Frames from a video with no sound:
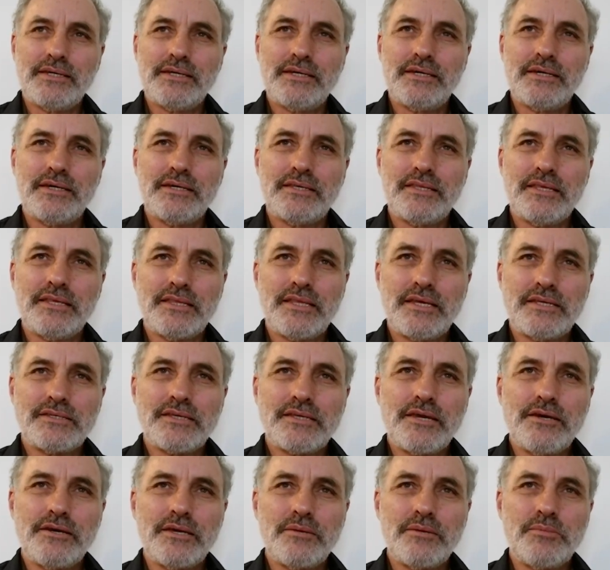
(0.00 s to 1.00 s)
Uh, I think
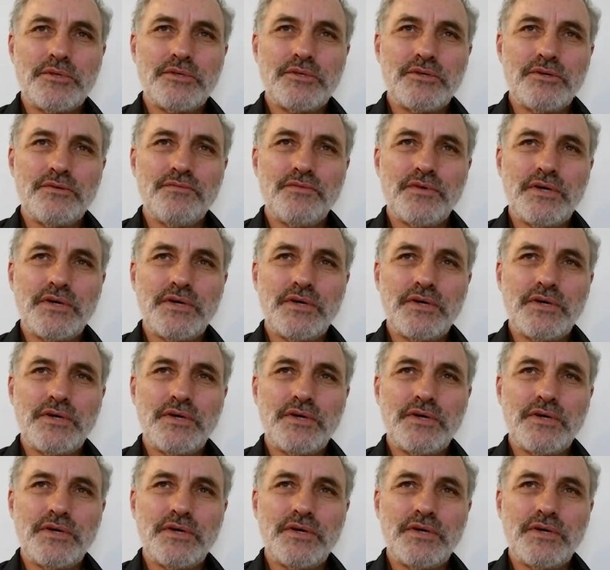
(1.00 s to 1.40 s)
that's going a bit too